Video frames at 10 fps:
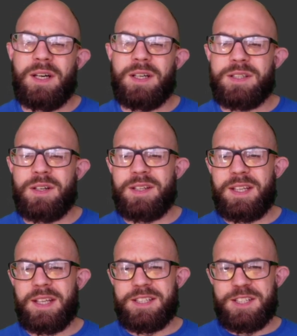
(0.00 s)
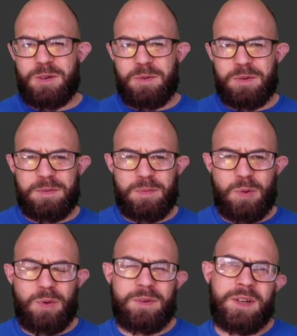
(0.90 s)
So I think there's still
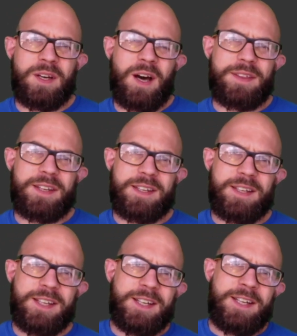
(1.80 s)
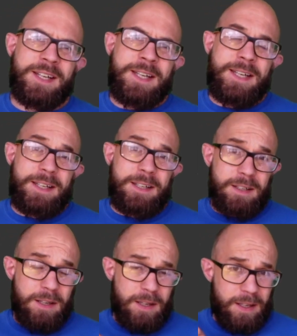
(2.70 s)
more. I think
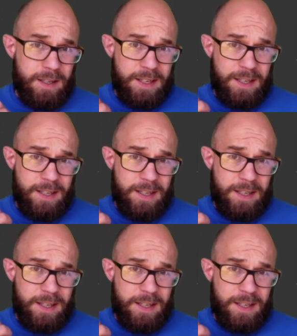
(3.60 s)
the